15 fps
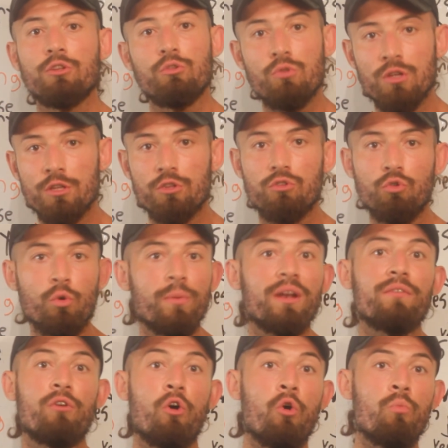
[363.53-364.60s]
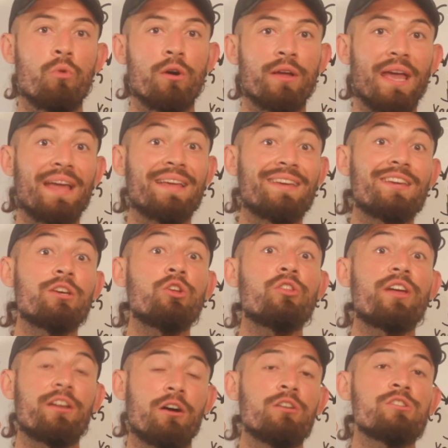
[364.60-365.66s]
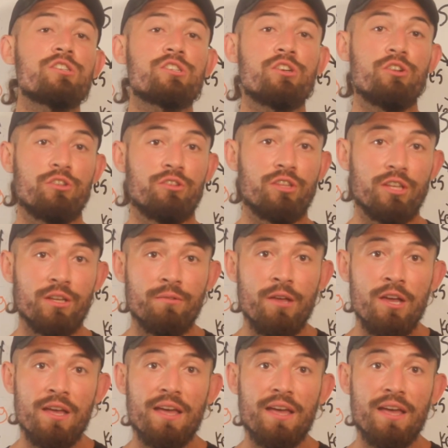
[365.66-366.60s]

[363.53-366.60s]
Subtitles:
do a bit of homework and kill that uncertainty.